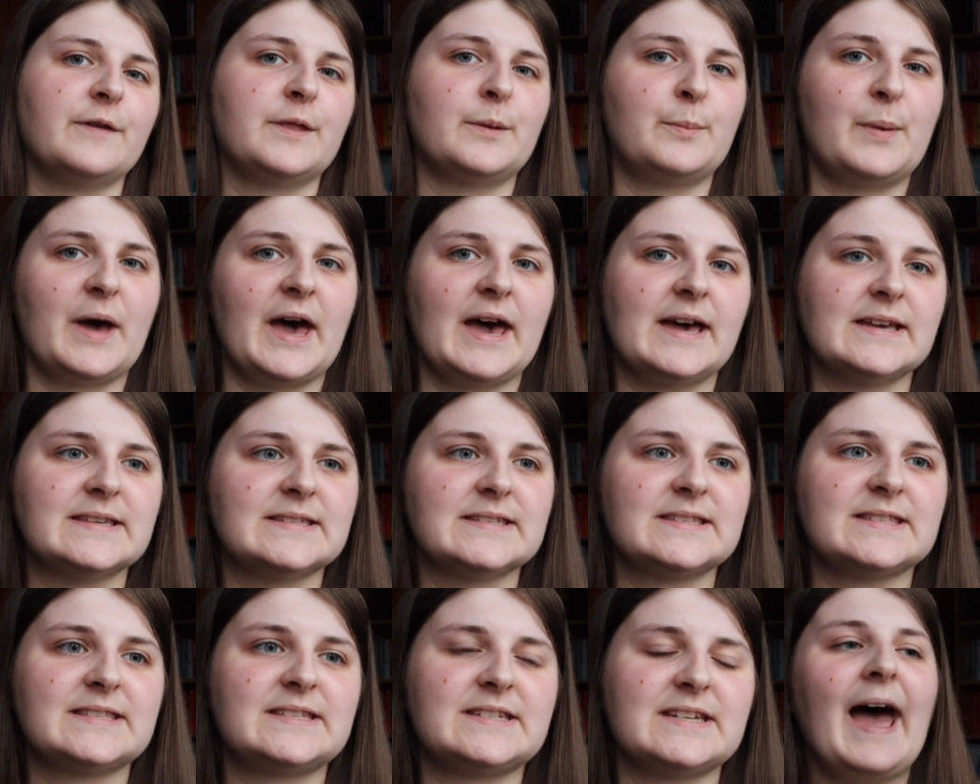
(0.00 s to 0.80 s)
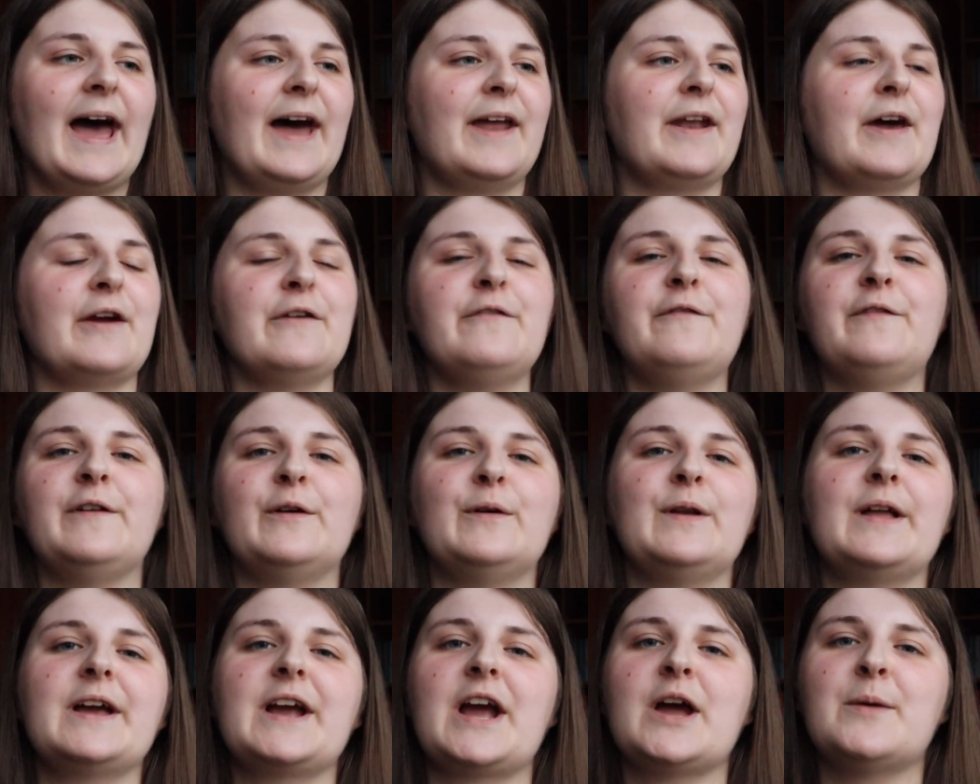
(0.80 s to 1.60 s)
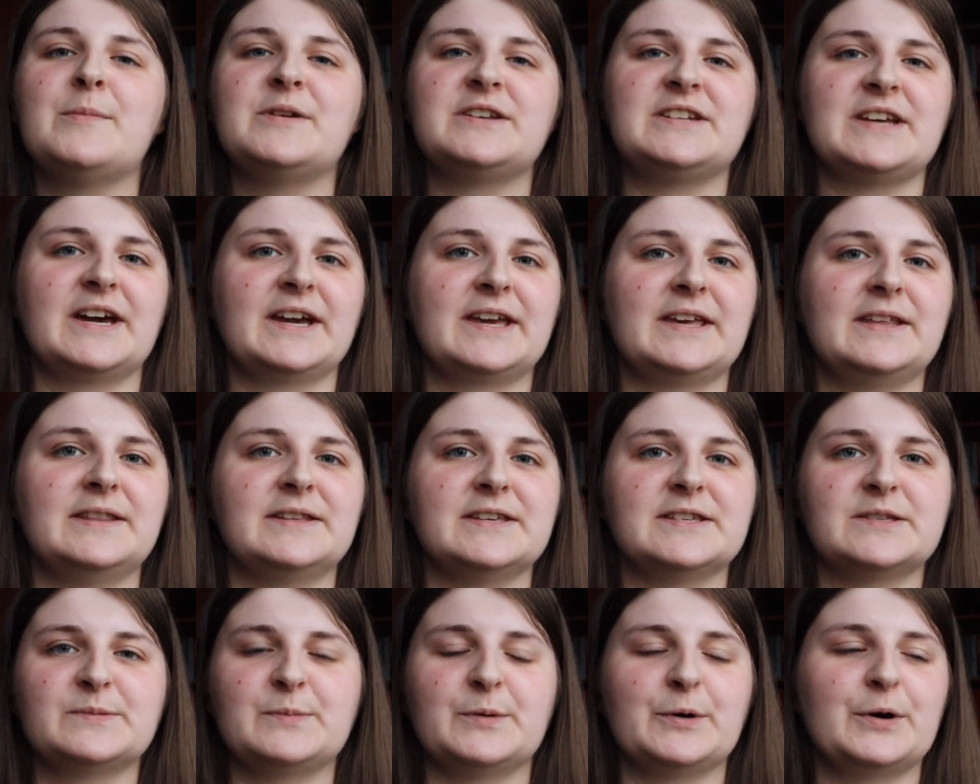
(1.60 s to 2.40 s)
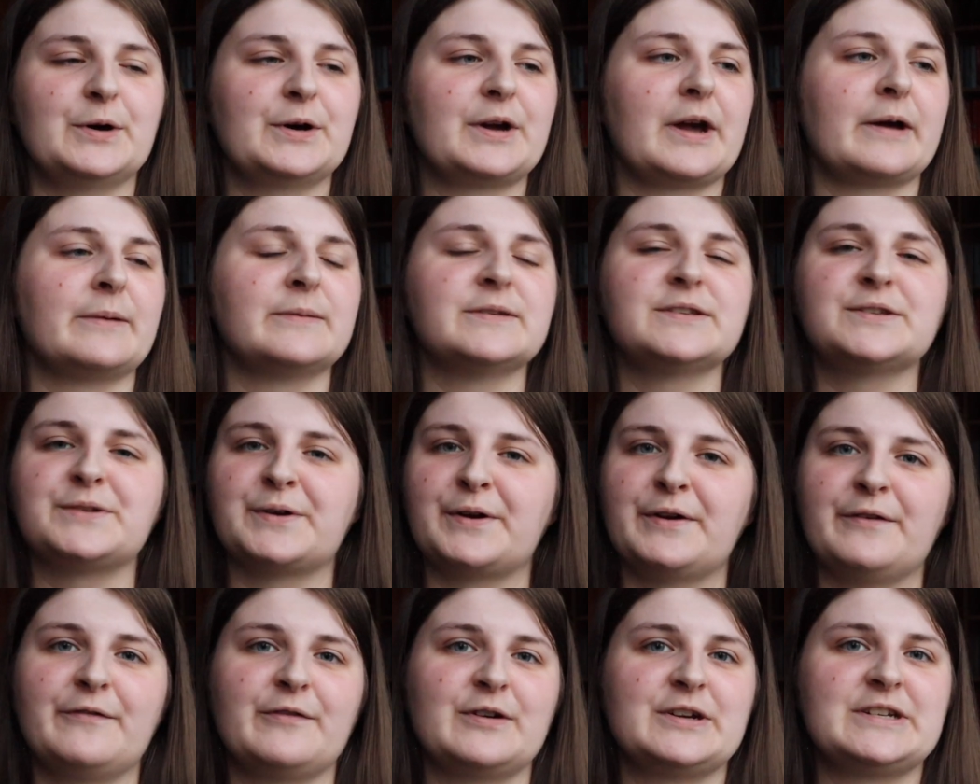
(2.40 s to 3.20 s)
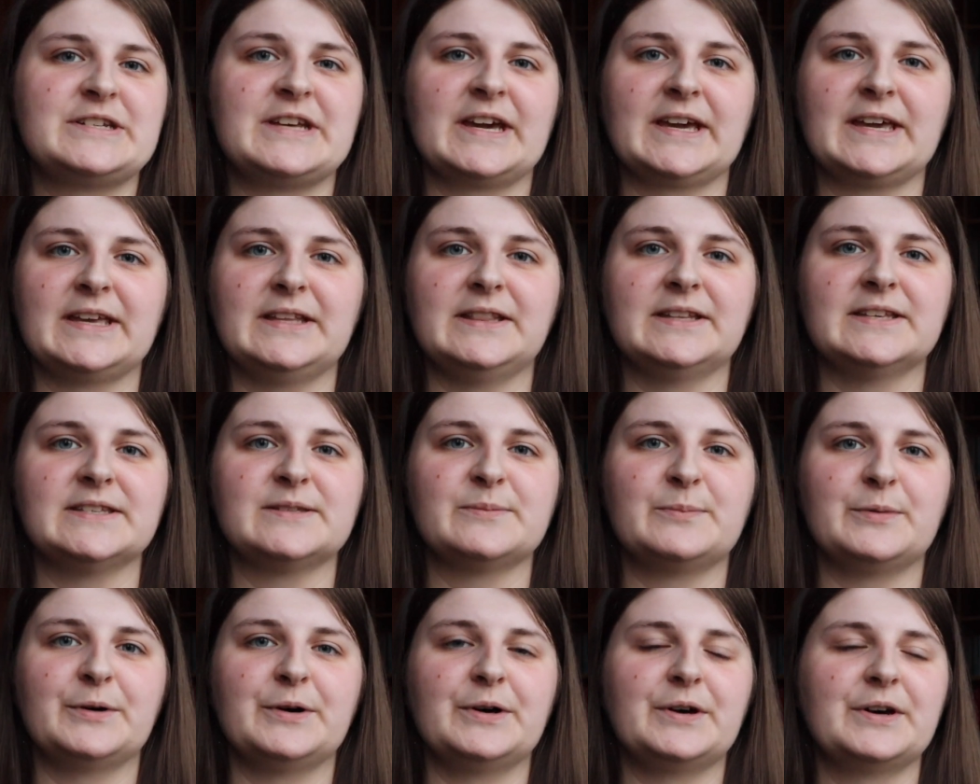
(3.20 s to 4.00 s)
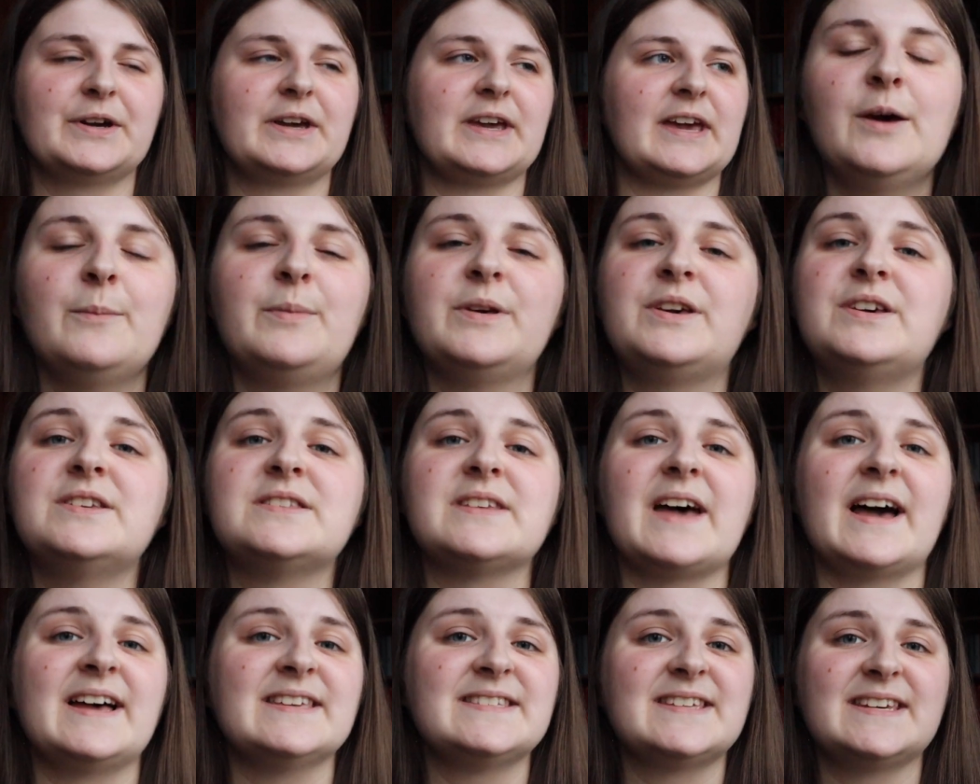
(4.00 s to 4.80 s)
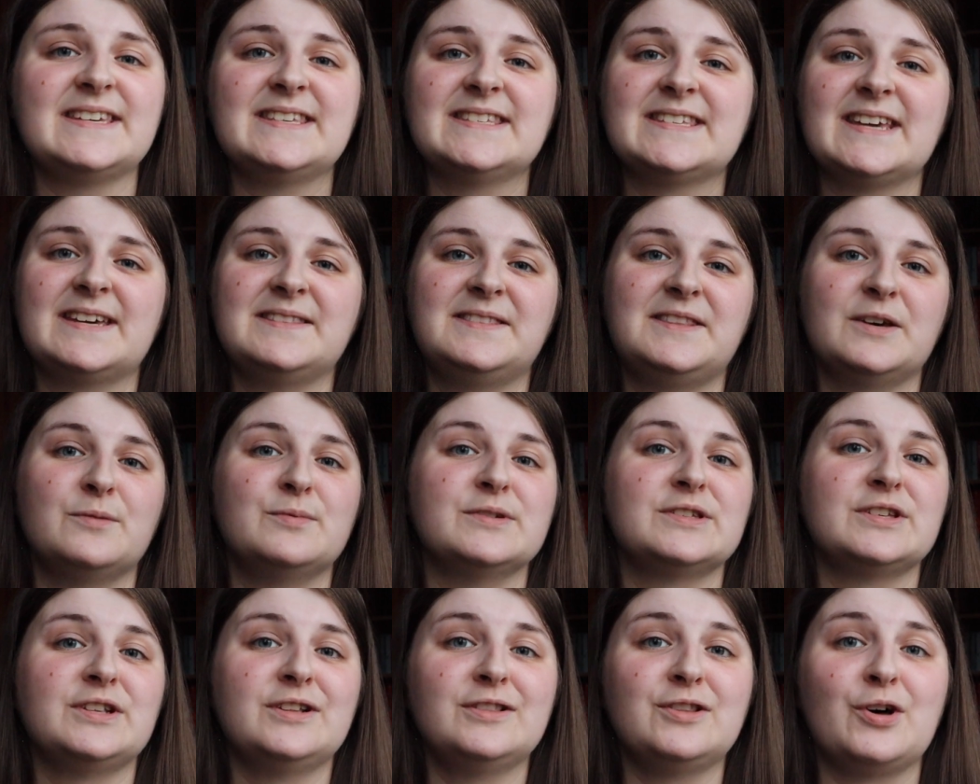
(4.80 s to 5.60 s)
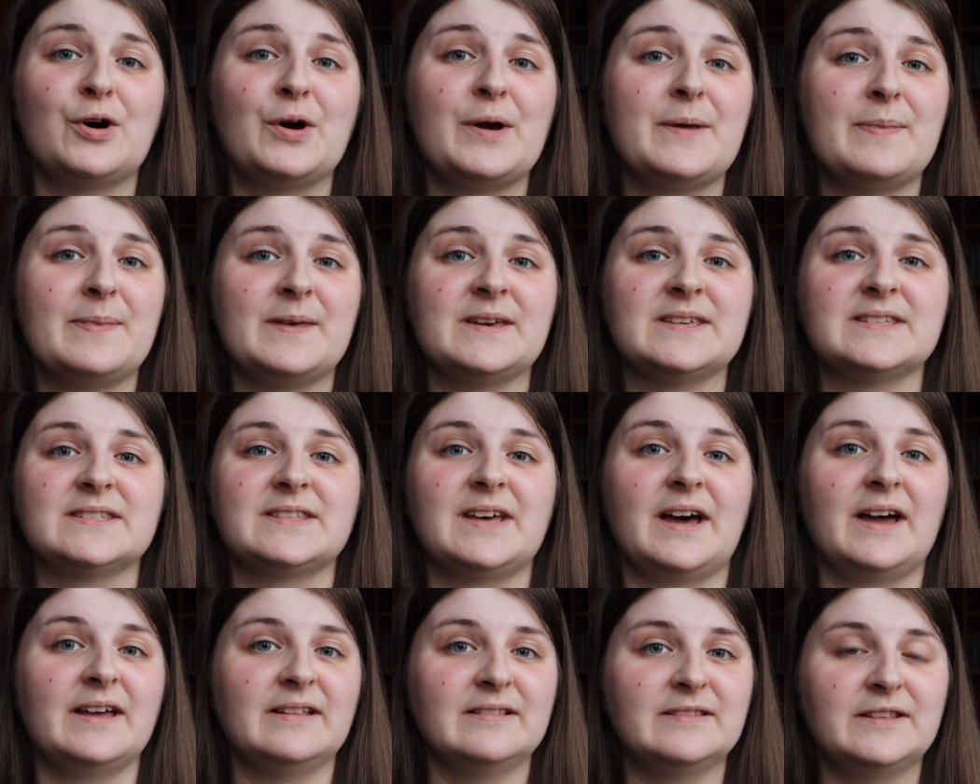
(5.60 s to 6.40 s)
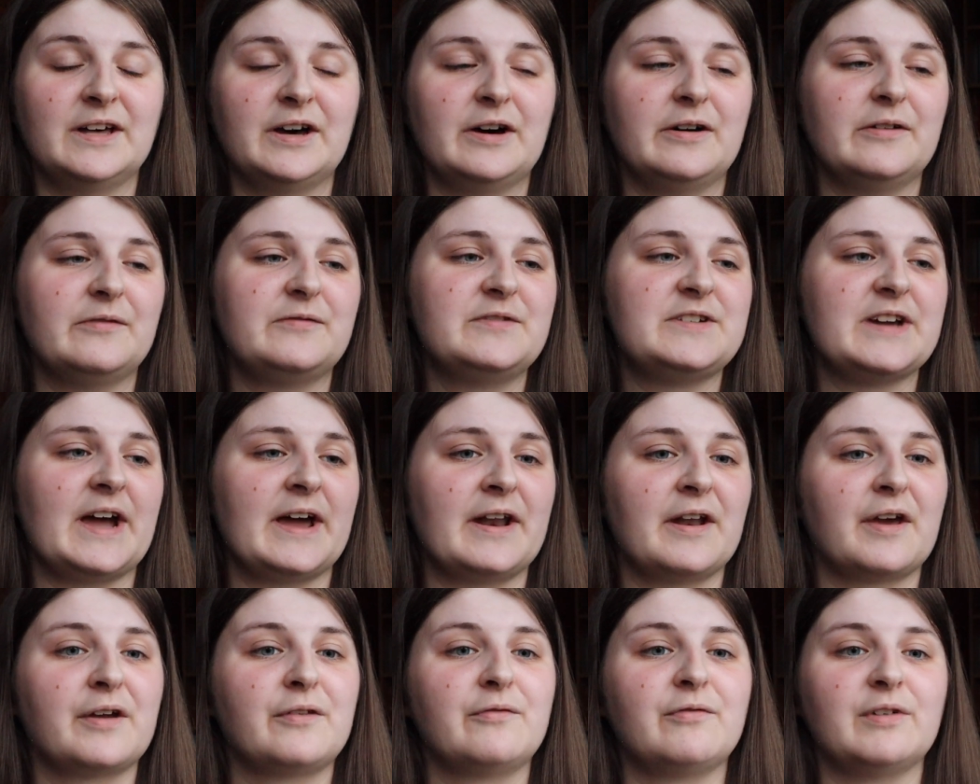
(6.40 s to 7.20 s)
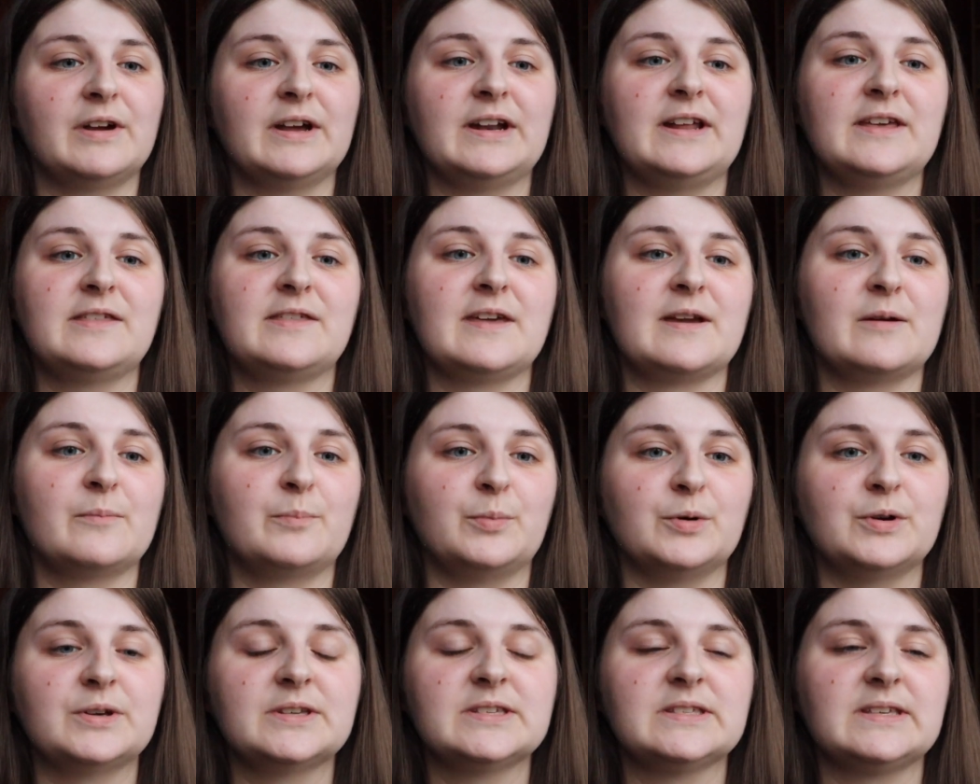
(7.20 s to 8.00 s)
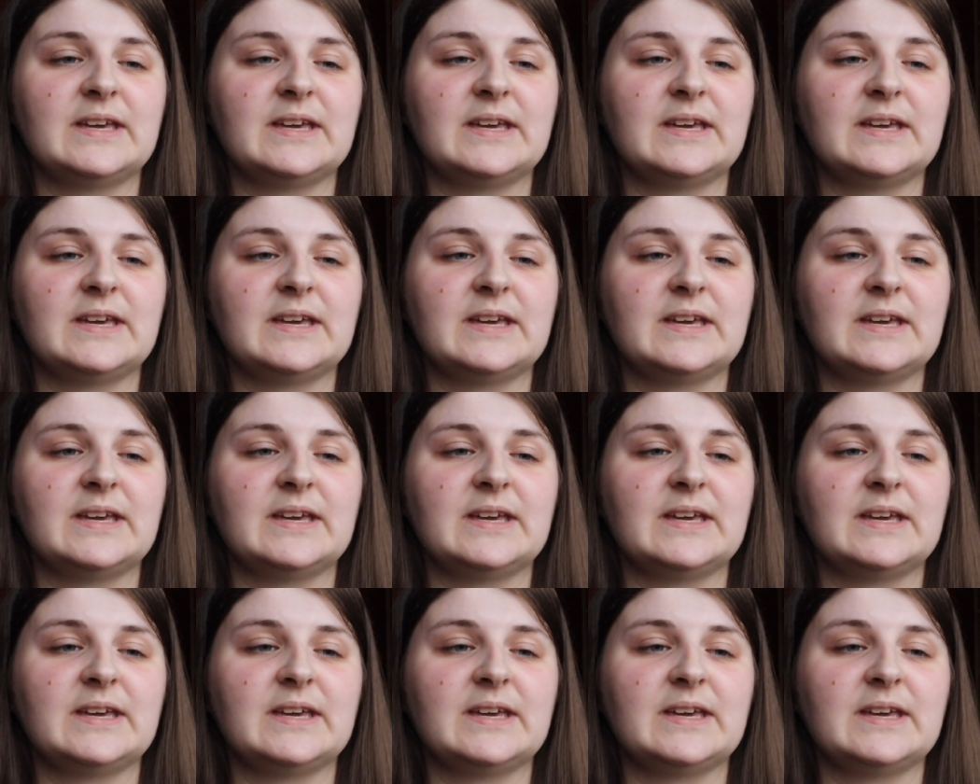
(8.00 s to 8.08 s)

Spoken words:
the best. And I feel like I'm attacking this book. I'm sorry for attacking this book because, as I said, there was a lot in this that I loved, and I really think books